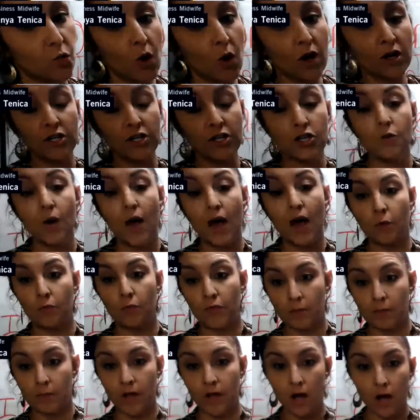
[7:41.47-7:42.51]
what do you help
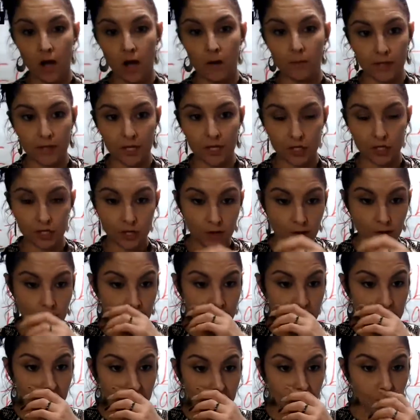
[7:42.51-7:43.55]
them accomplish?
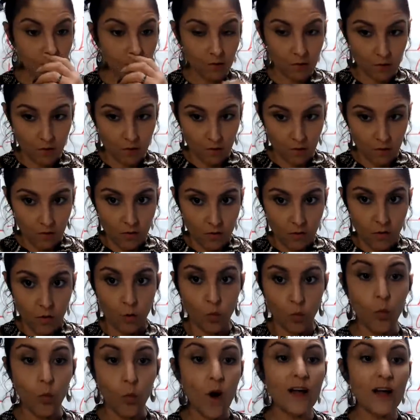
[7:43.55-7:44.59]

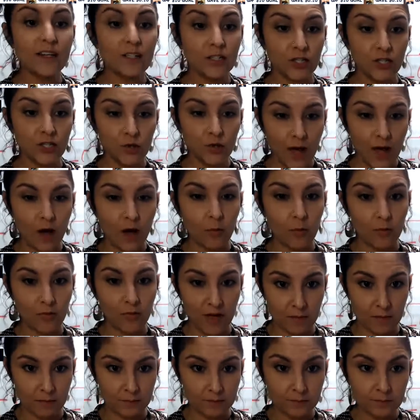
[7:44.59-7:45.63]
What do you help
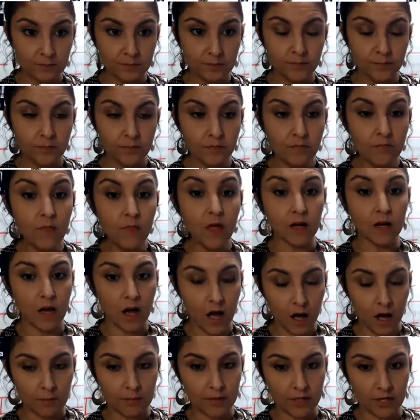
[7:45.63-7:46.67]
them
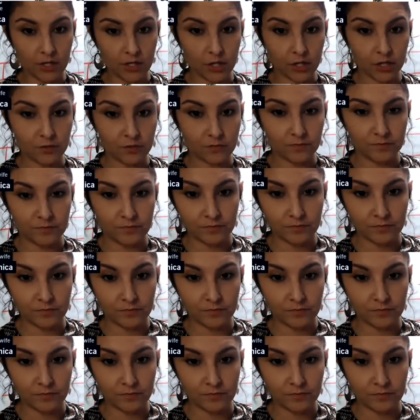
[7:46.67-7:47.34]
accomplish?